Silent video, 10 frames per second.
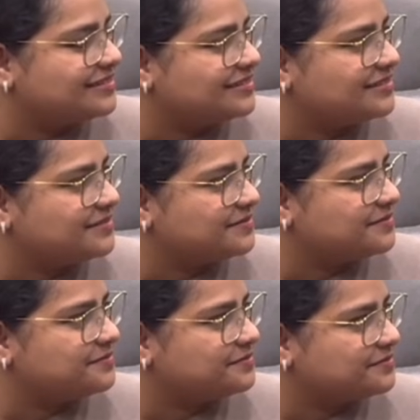
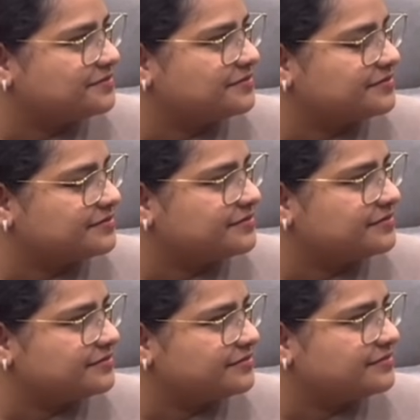
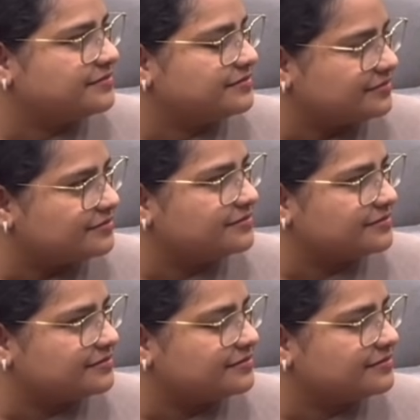
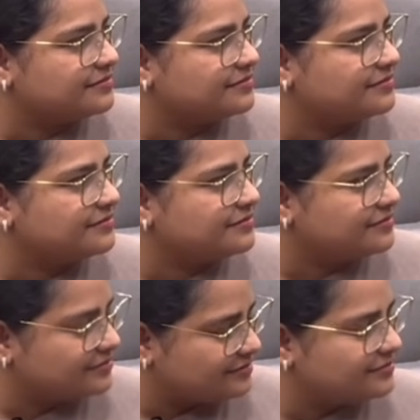
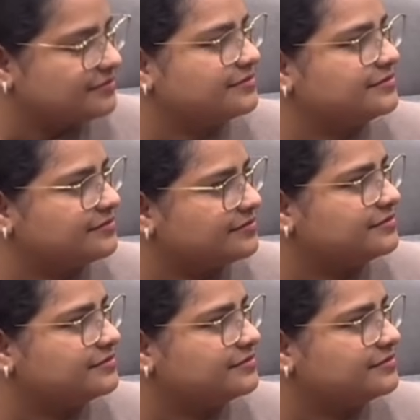(silent)